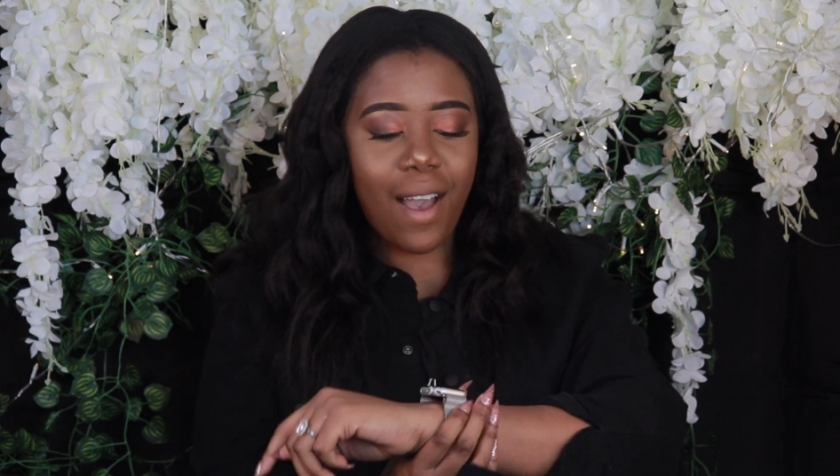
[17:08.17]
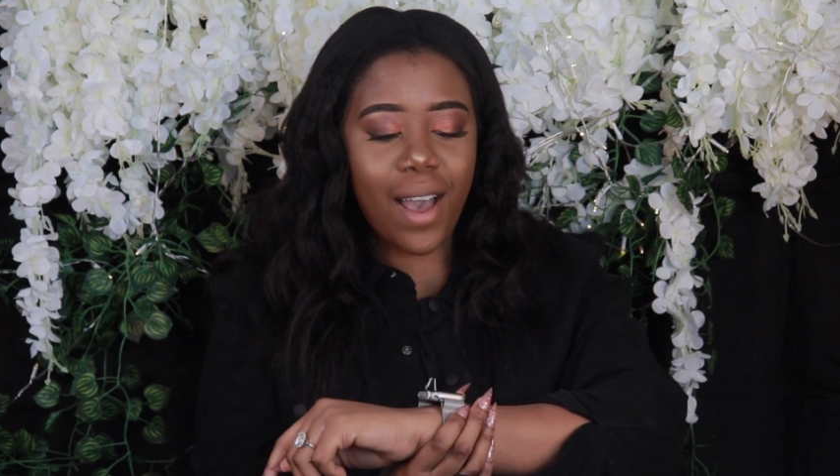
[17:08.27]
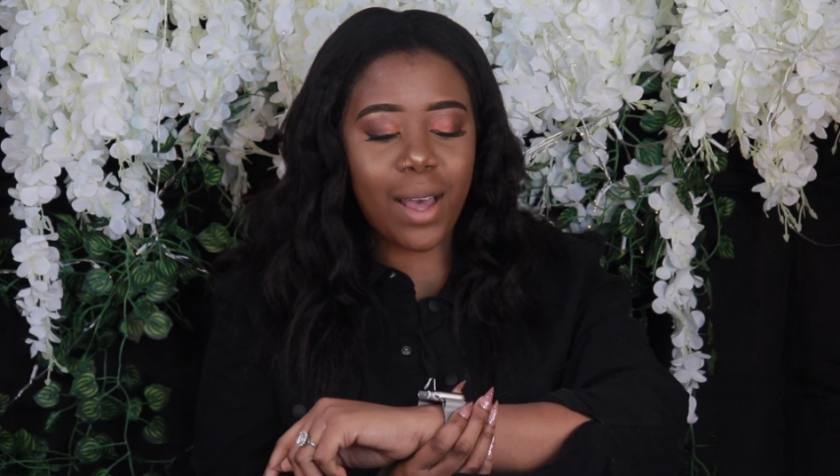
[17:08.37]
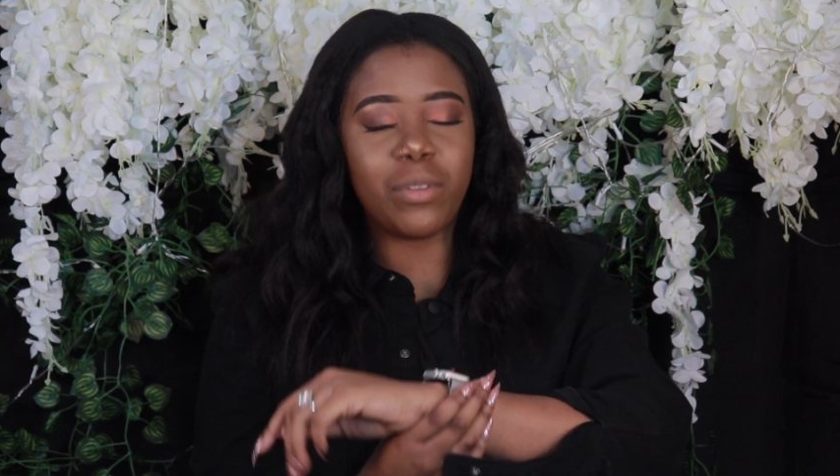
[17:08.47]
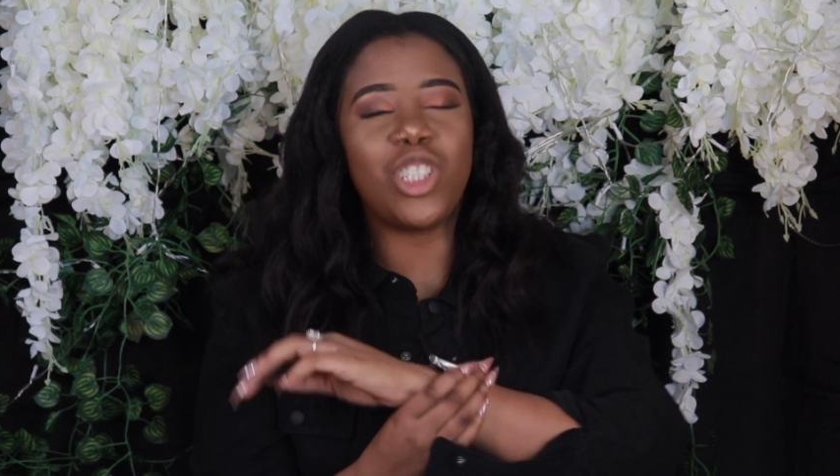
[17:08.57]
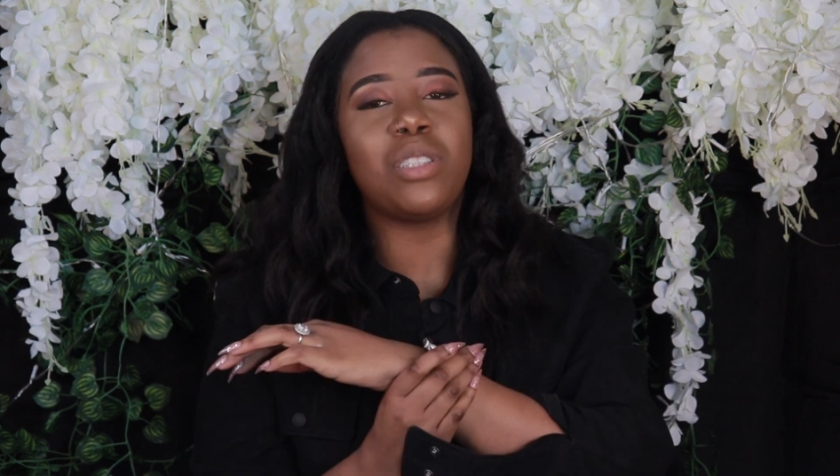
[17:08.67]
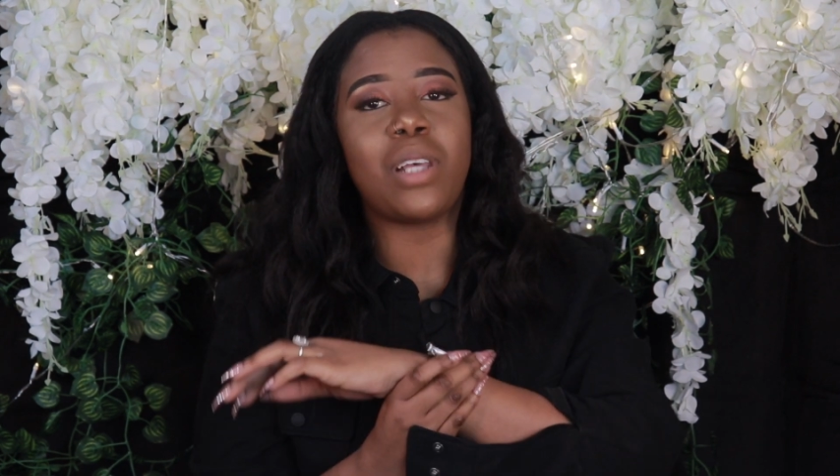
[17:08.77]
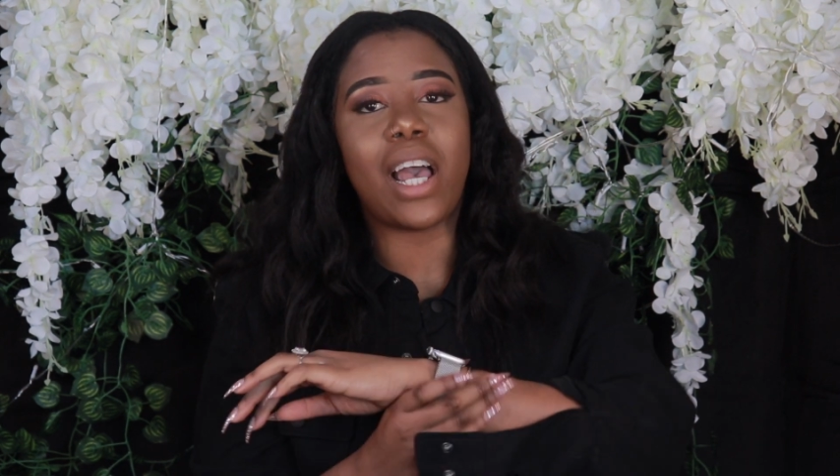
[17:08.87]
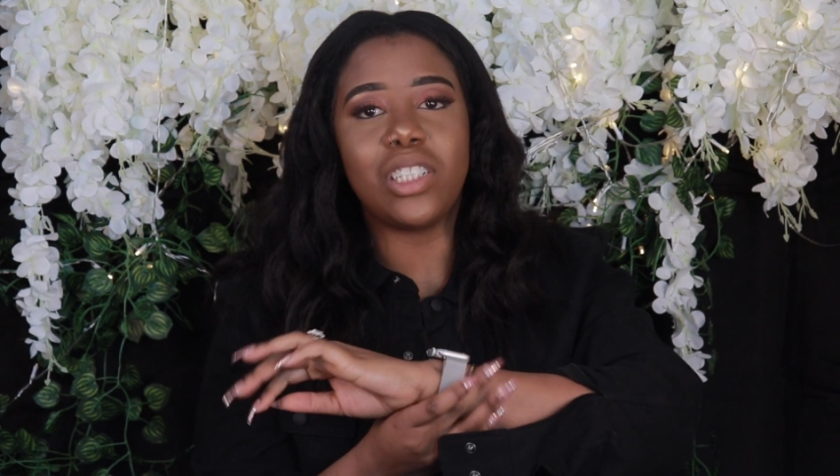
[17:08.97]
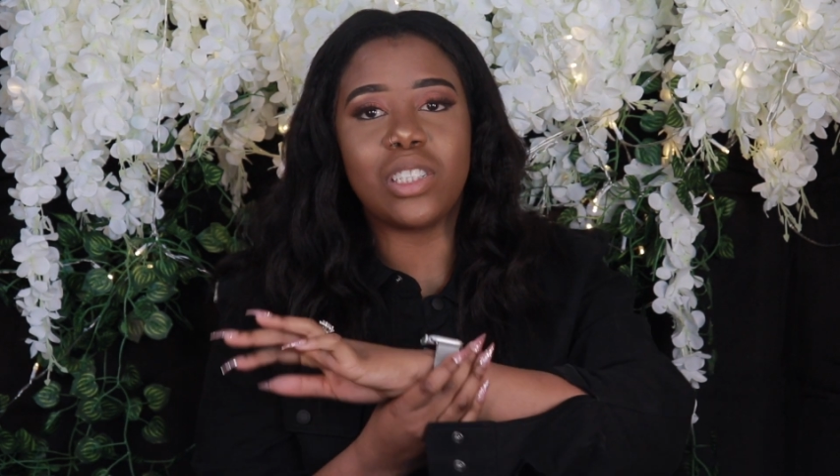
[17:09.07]
I
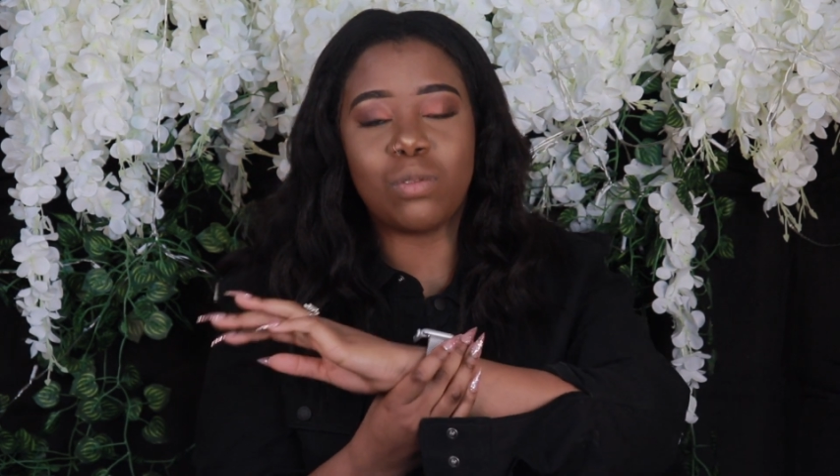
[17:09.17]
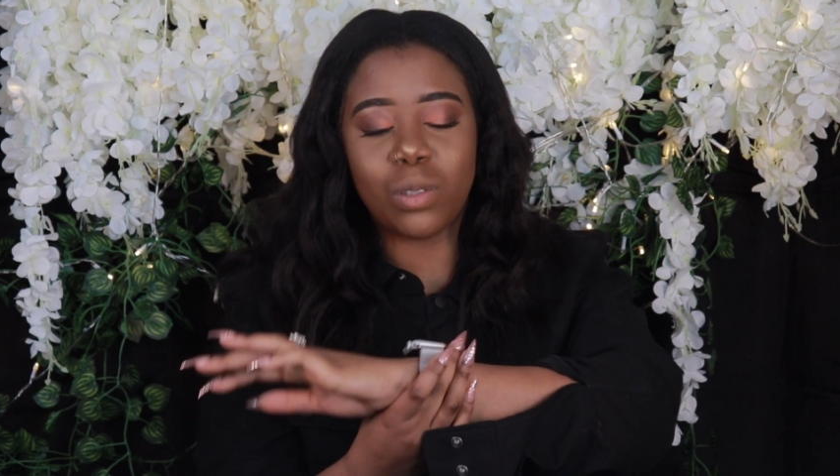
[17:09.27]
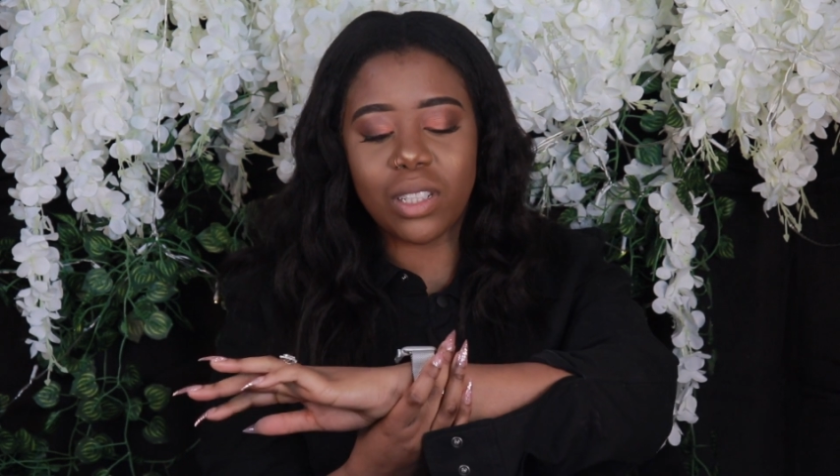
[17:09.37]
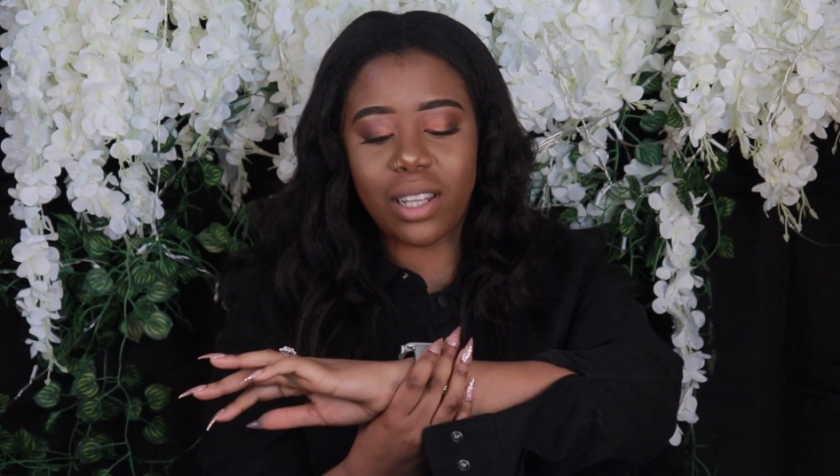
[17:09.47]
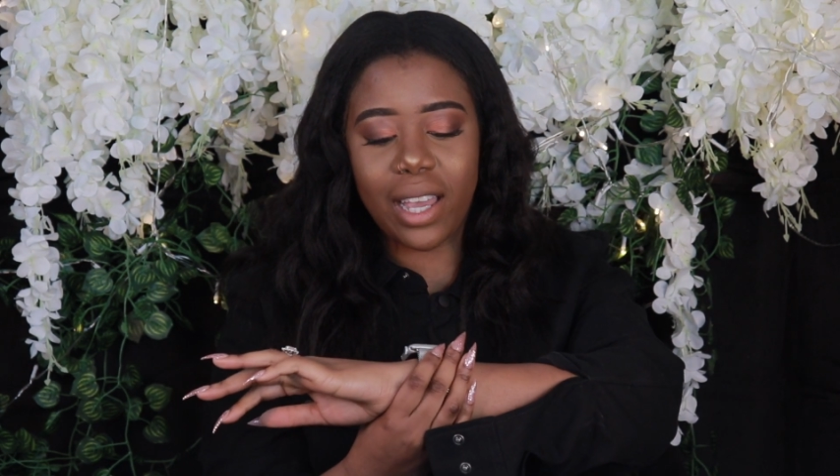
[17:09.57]
just really